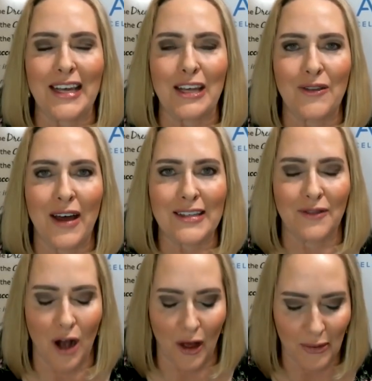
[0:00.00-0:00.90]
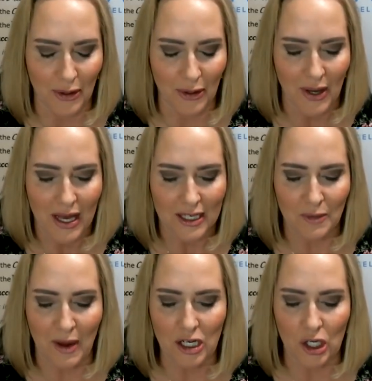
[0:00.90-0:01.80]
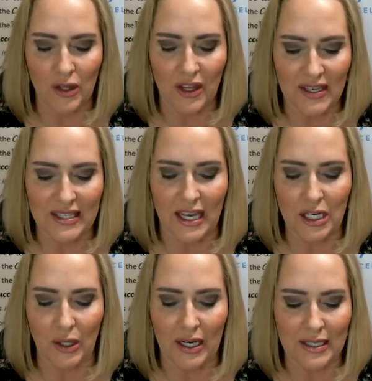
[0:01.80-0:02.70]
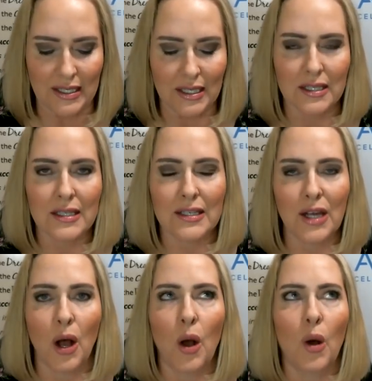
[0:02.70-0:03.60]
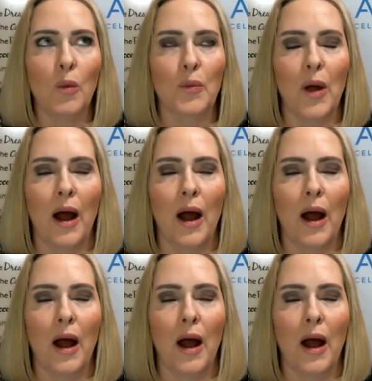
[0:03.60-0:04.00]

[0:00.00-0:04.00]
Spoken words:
that you guys have gone through to make sure that the center is so